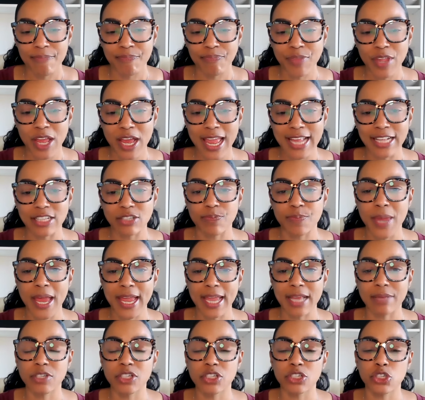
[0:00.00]
aims,
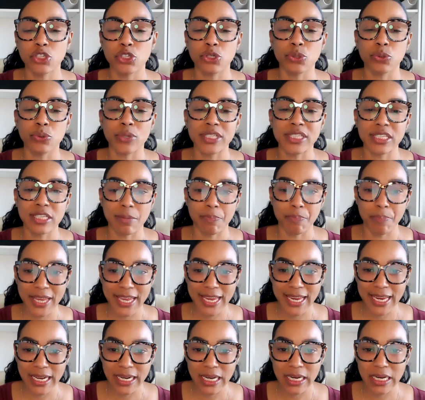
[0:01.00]
aims to
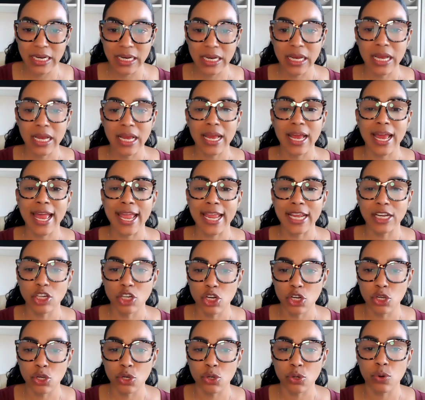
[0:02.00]
subpoena a
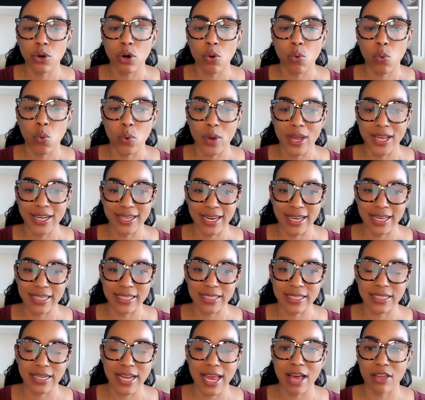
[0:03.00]
new
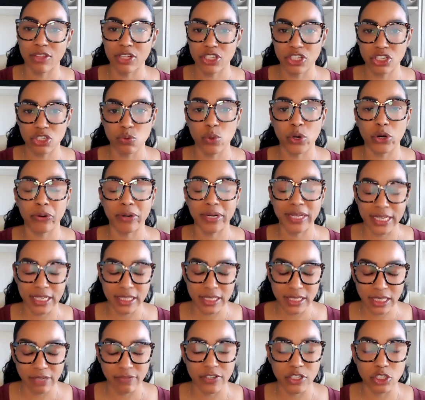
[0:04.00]
witness. Now, this is where it gets
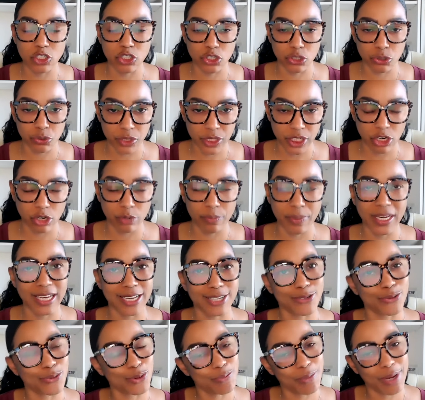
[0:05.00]
even juicier
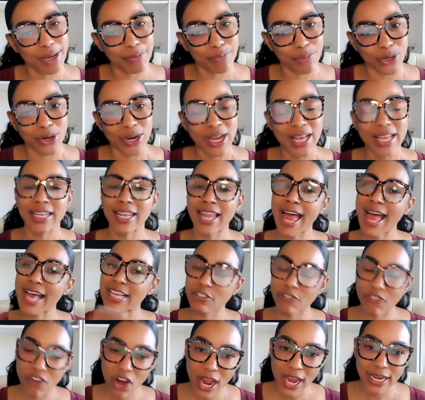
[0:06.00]
because remember, last
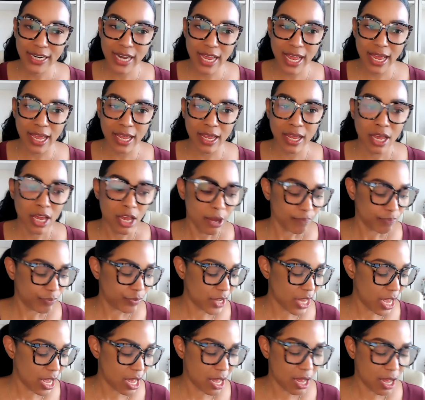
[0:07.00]
Friday,
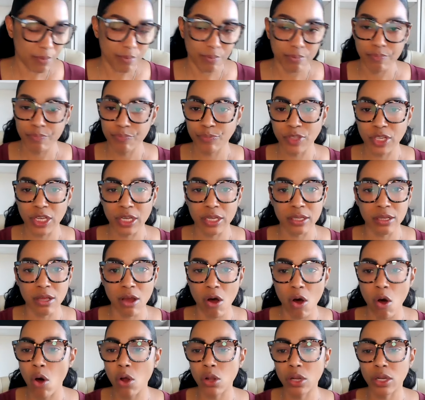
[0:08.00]
um,
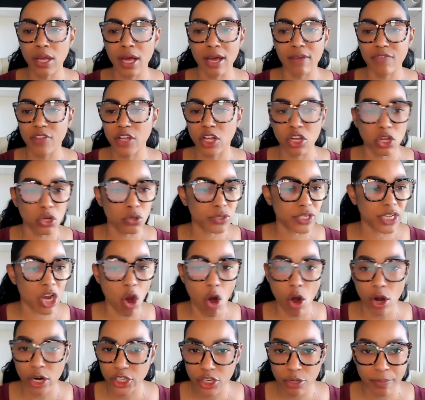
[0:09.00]
all of the closing
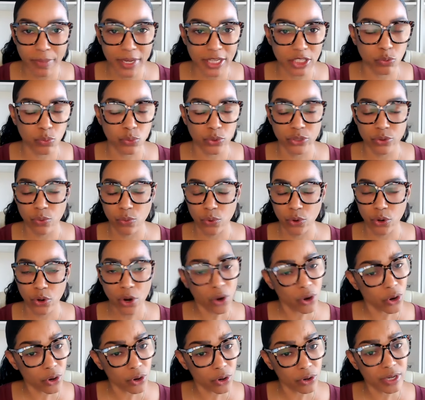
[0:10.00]
arguments were, were
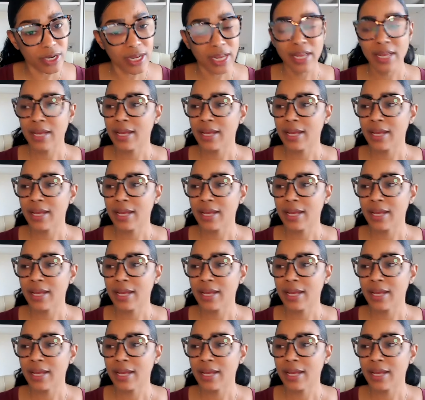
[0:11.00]
heard.